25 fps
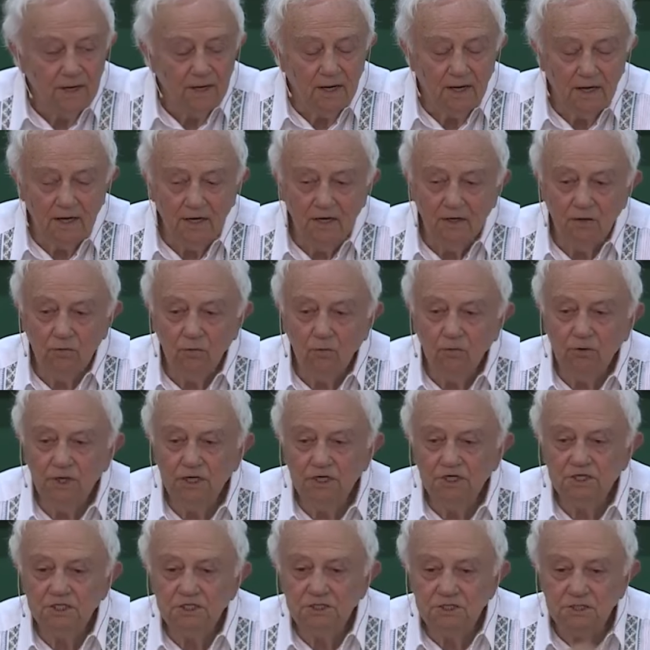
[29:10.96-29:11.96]
in
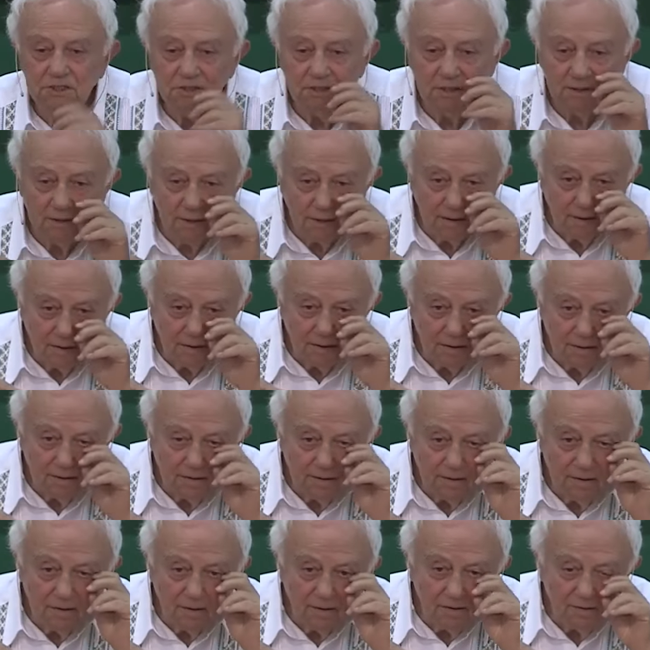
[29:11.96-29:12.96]
which
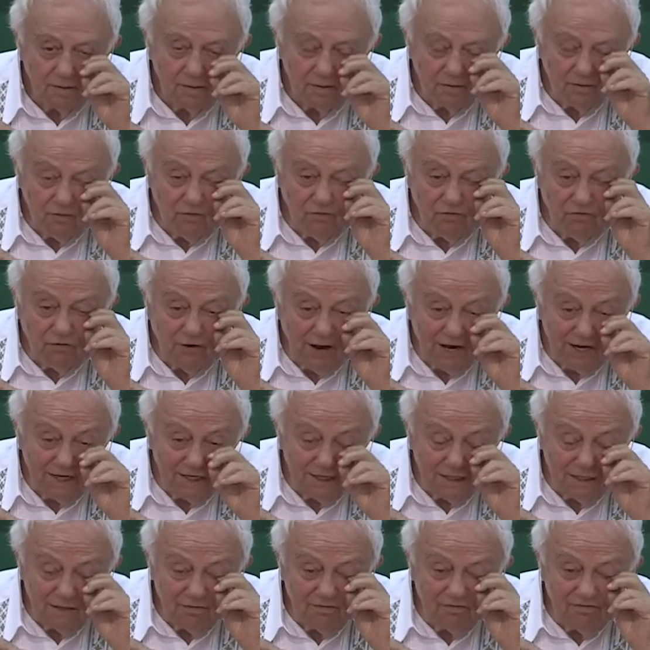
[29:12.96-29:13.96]
you
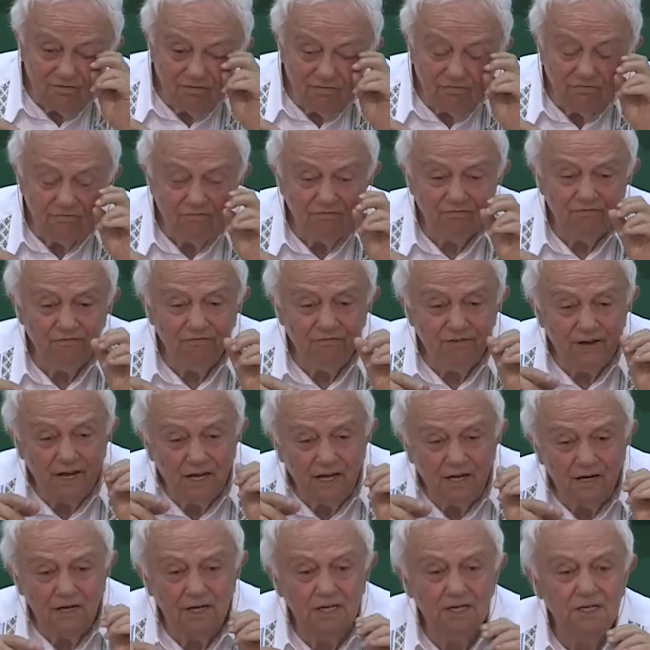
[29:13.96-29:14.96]
find
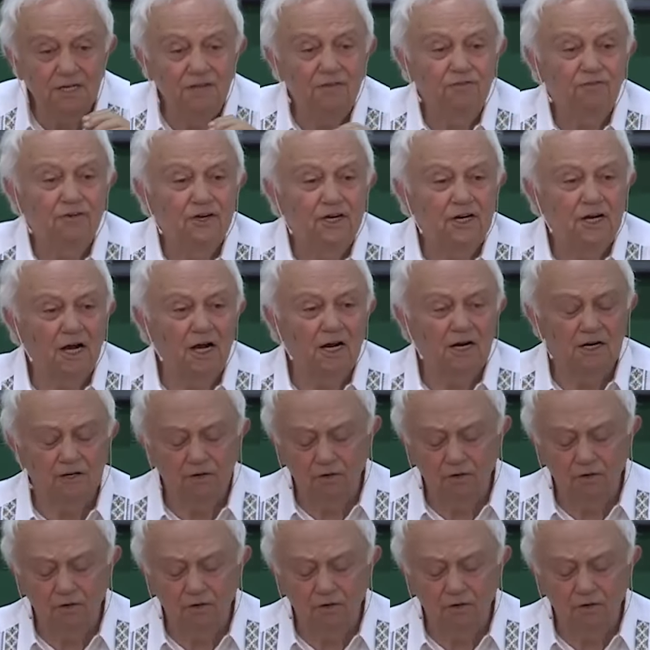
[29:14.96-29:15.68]
very difficult.